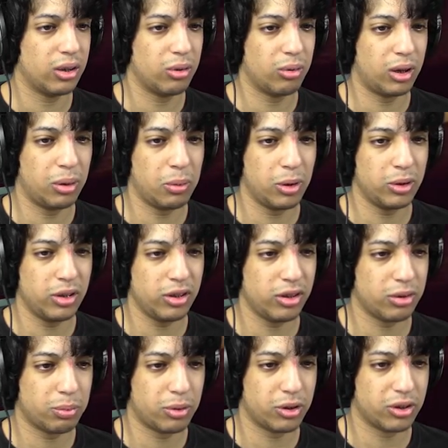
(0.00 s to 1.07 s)
What about
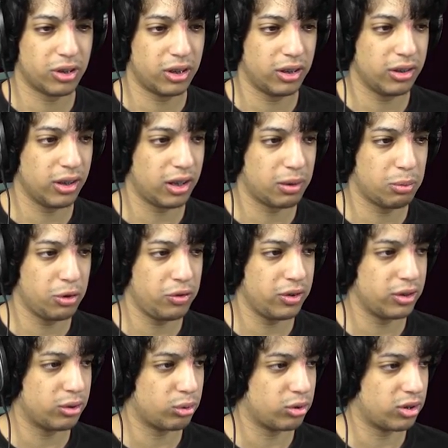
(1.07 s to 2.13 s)
this person? He's like
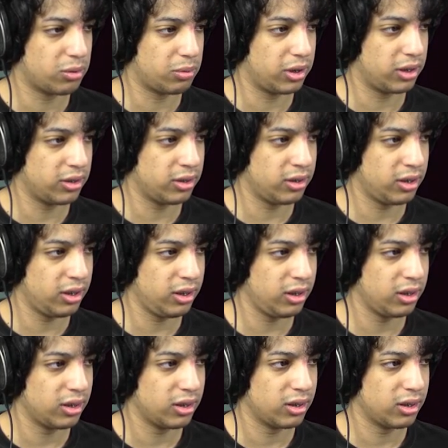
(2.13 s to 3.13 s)
moving towards me, isn't he?